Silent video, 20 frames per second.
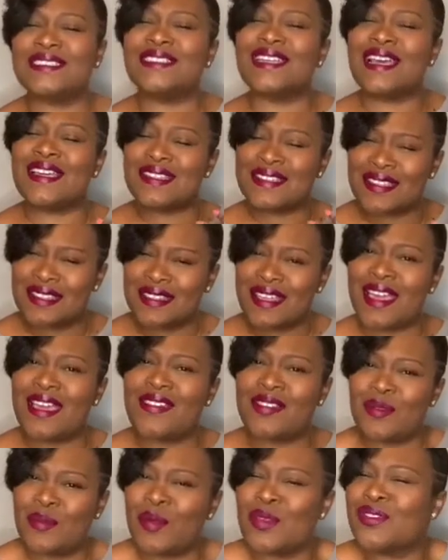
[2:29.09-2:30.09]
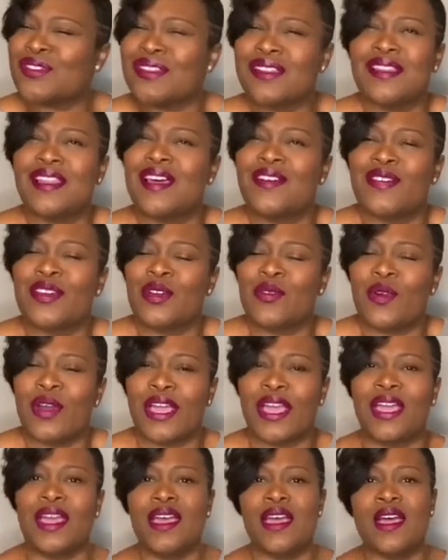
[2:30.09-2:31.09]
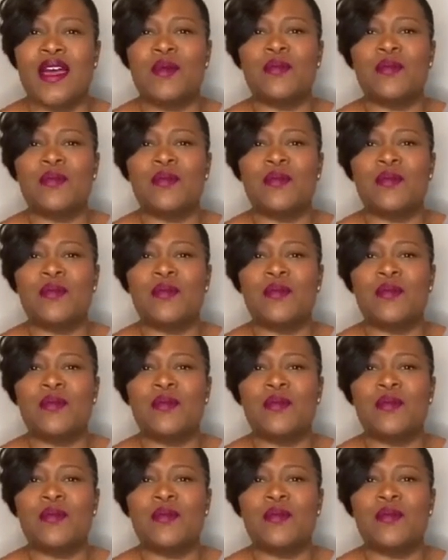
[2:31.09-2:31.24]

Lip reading: And I say that in the most loving way,